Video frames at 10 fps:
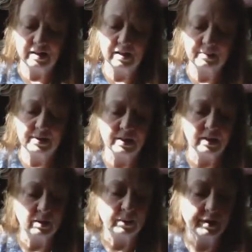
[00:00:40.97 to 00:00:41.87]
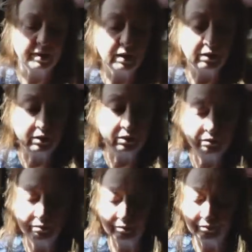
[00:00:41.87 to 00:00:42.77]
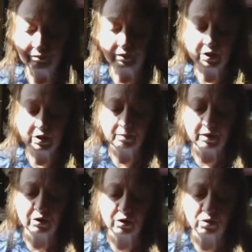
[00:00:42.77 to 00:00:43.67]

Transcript: I've been dealing with, little smudged